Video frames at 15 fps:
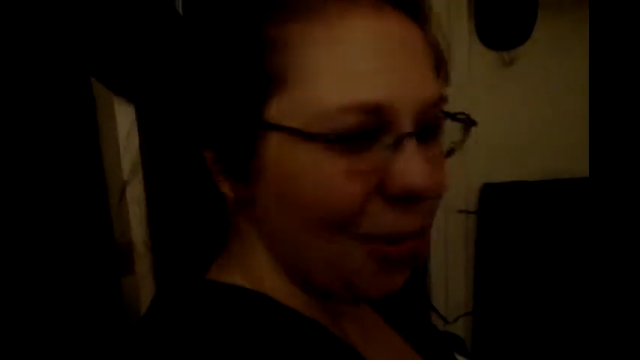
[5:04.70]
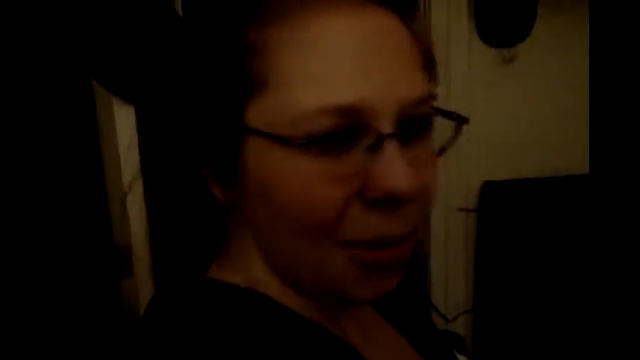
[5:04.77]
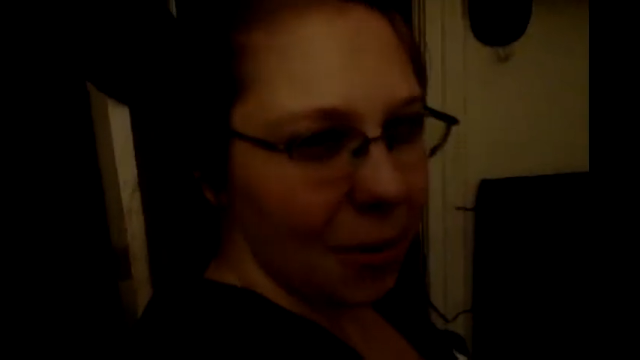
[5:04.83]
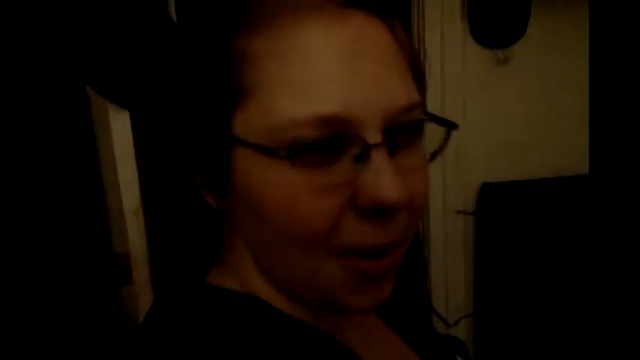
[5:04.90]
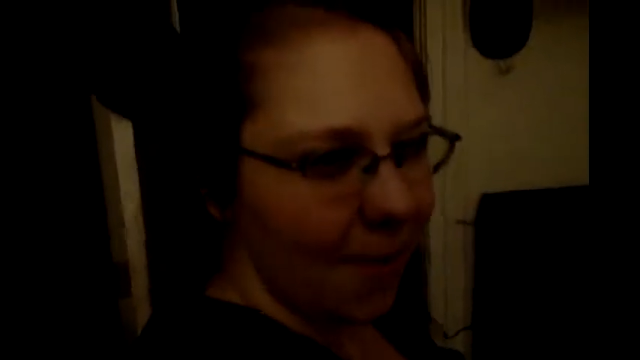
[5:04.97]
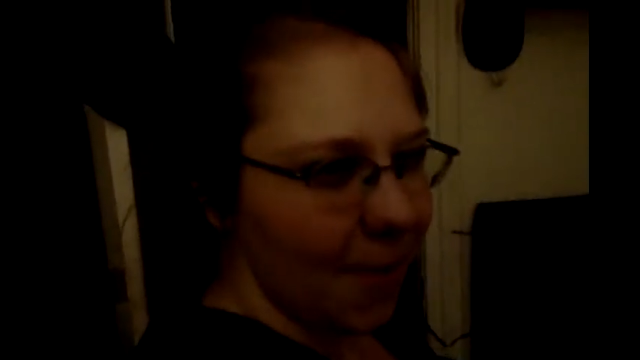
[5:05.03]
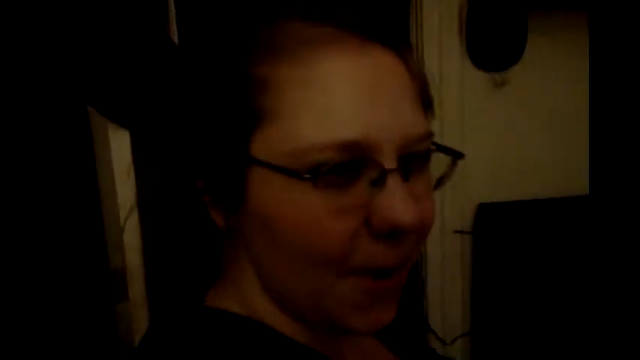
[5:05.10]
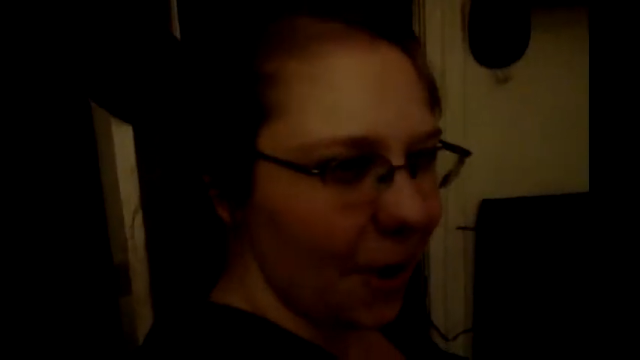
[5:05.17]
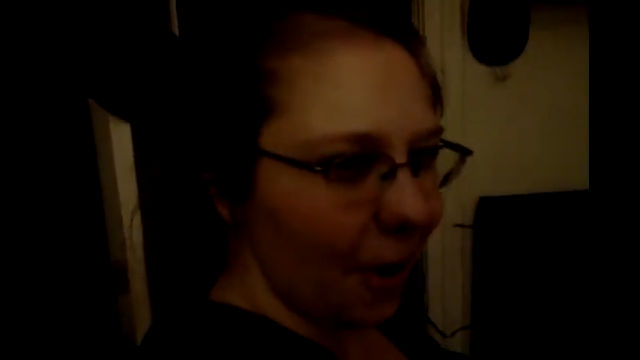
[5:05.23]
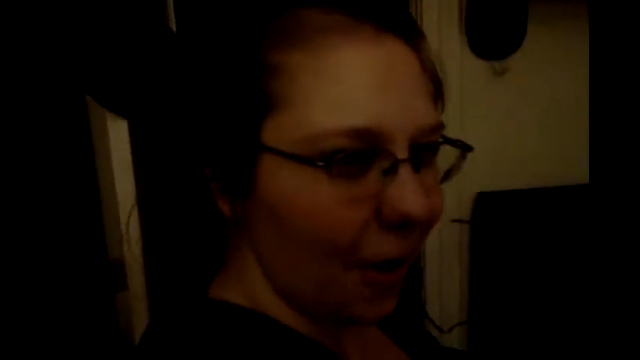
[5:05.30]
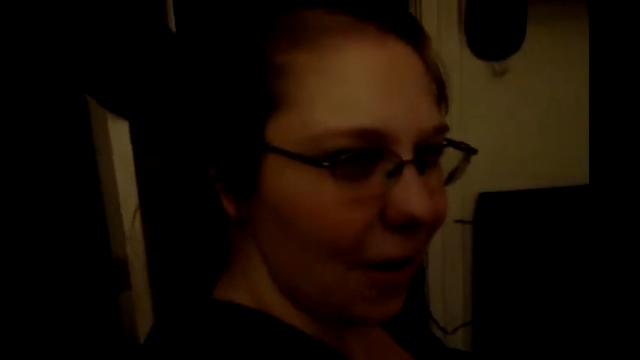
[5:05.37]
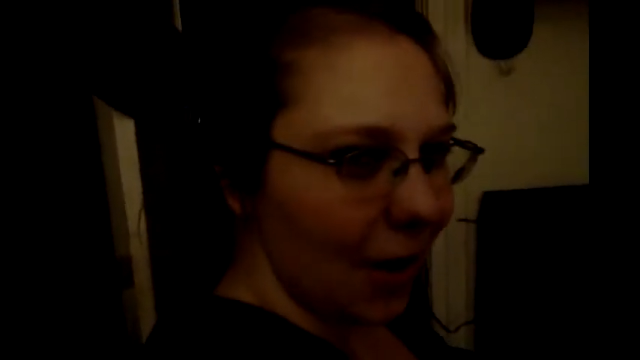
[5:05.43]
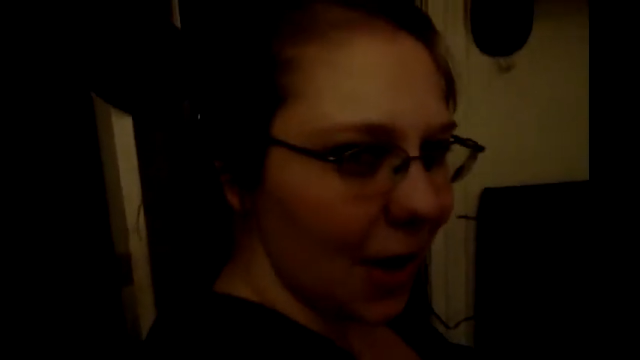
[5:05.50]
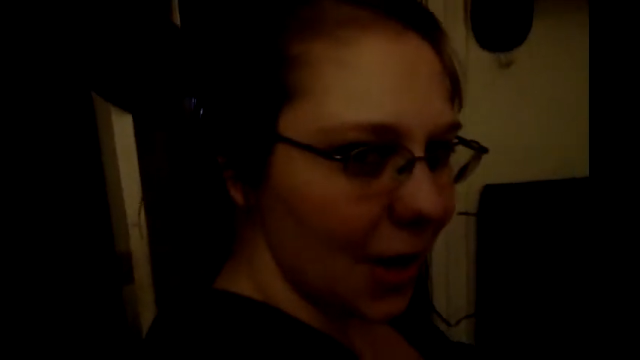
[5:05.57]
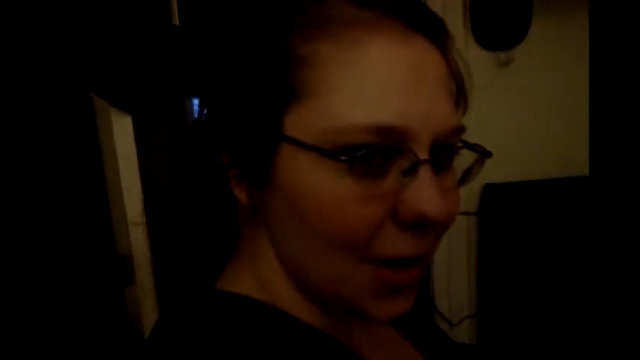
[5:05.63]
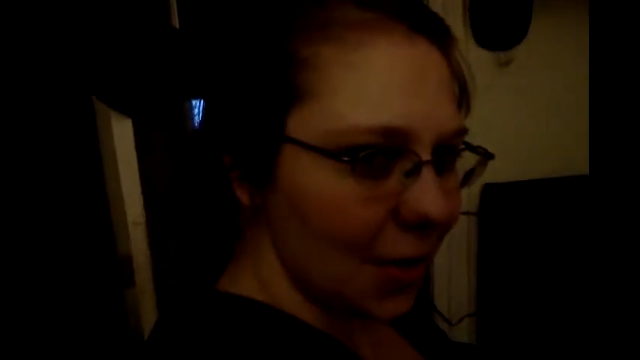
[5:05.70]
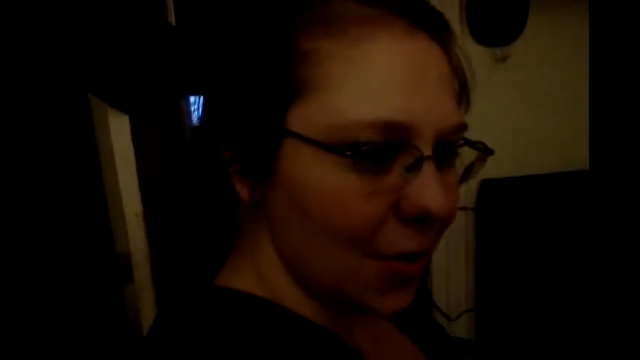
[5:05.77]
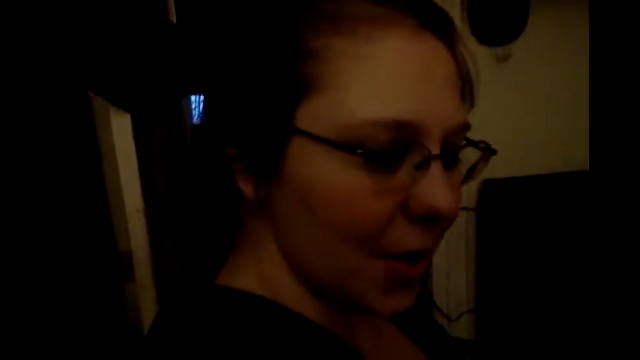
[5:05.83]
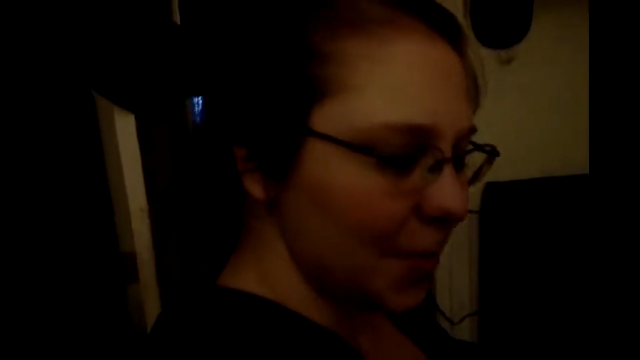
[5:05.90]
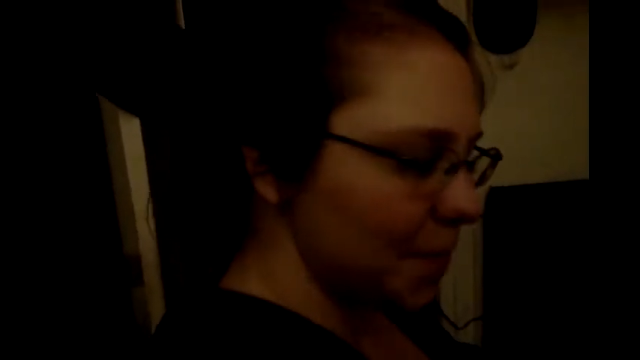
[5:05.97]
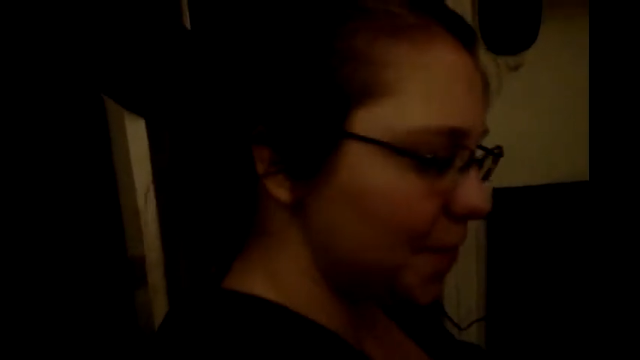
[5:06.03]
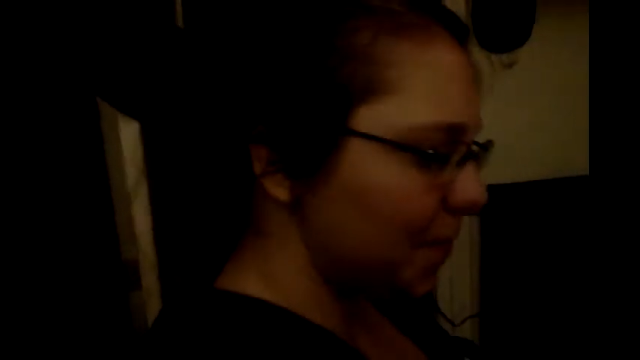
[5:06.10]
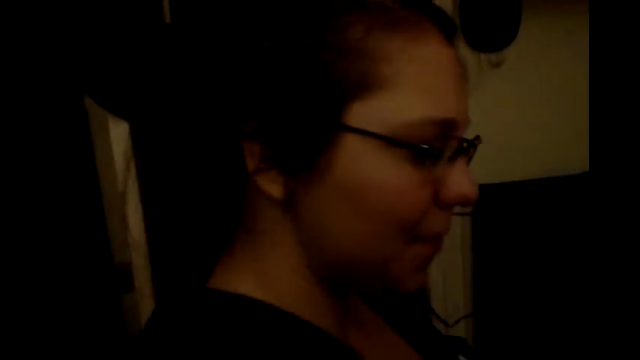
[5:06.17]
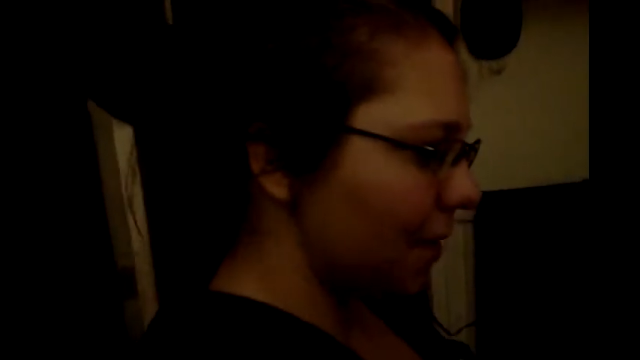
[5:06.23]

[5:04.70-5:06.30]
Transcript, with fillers: Maybe I'll figure out how to do it.